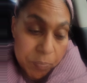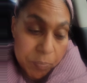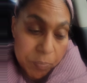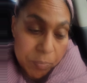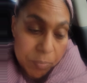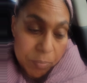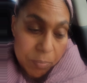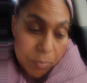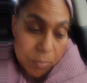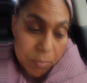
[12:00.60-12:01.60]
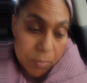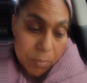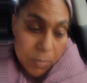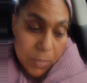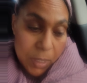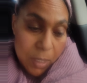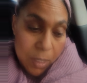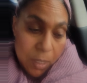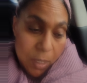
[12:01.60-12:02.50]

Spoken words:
[no speech]